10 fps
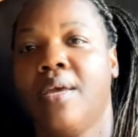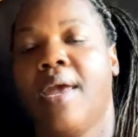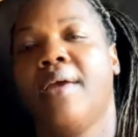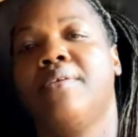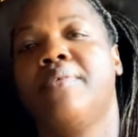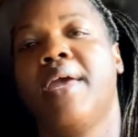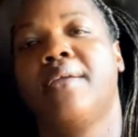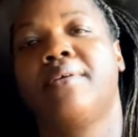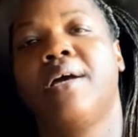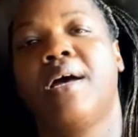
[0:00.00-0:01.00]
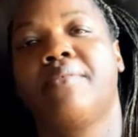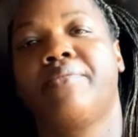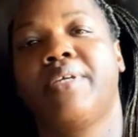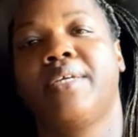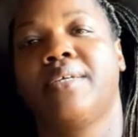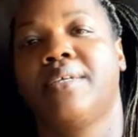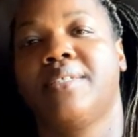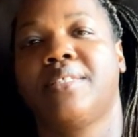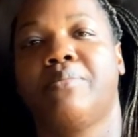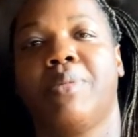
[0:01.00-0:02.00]
How you handle conflict
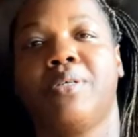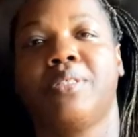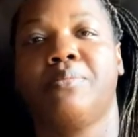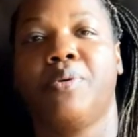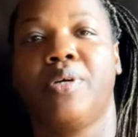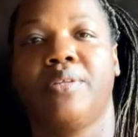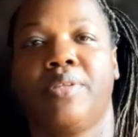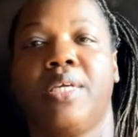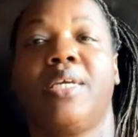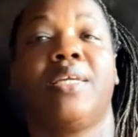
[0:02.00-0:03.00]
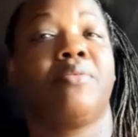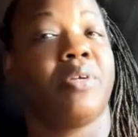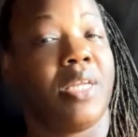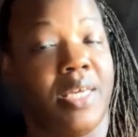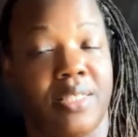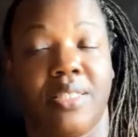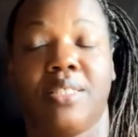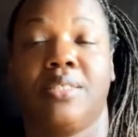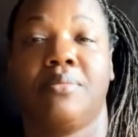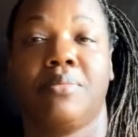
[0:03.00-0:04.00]
is the most important thing in a
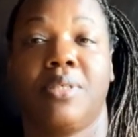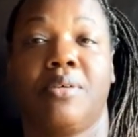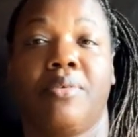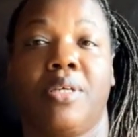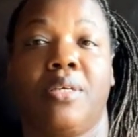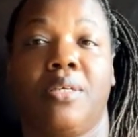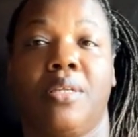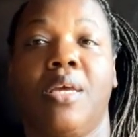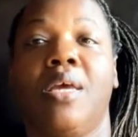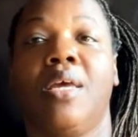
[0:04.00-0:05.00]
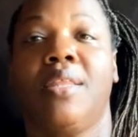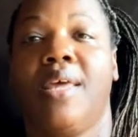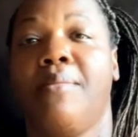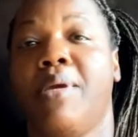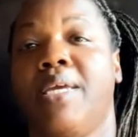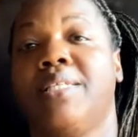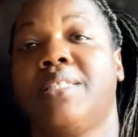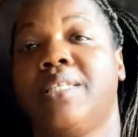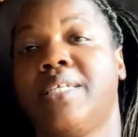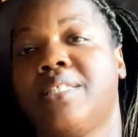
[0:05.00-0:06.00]
relationship. Agreed. That
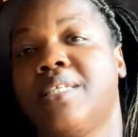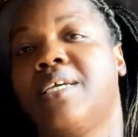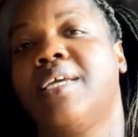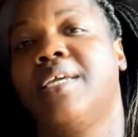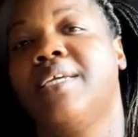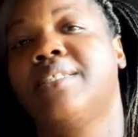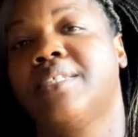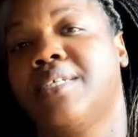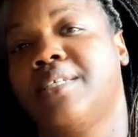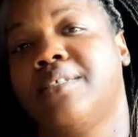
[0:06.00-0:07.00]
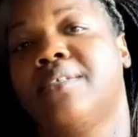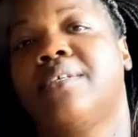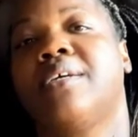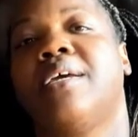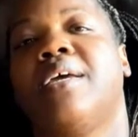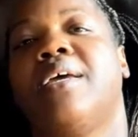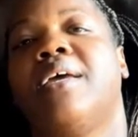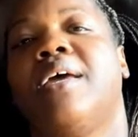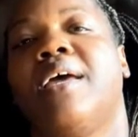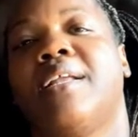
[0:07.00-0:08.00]
means listening to each other
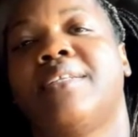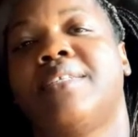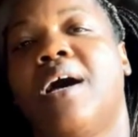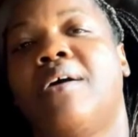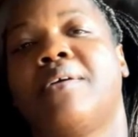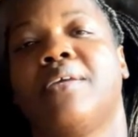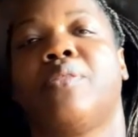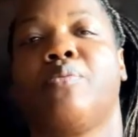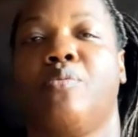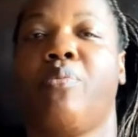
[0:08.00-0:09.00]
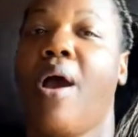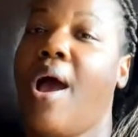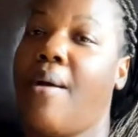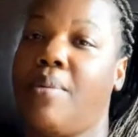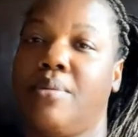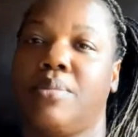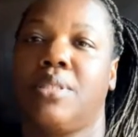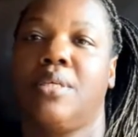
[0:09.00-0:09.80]
and talking through problems.